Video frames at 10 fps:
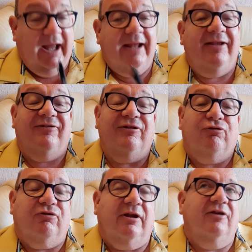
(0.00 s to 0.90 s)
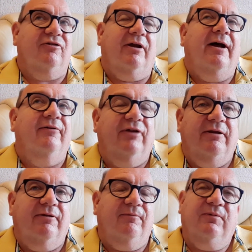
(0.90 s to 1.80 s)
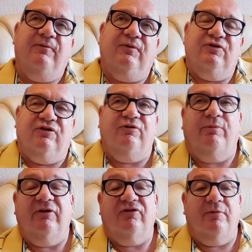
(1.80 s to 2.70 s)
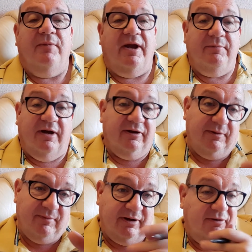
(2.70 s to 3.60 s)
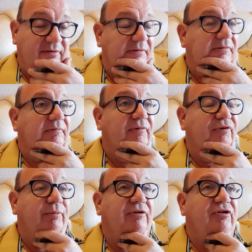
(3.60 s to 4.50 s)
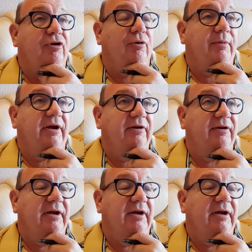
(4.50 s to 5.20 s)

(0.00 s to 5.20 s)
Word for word: it's interesting because I'll tell you the, the verse that springs to my mind. It might spring to your mind.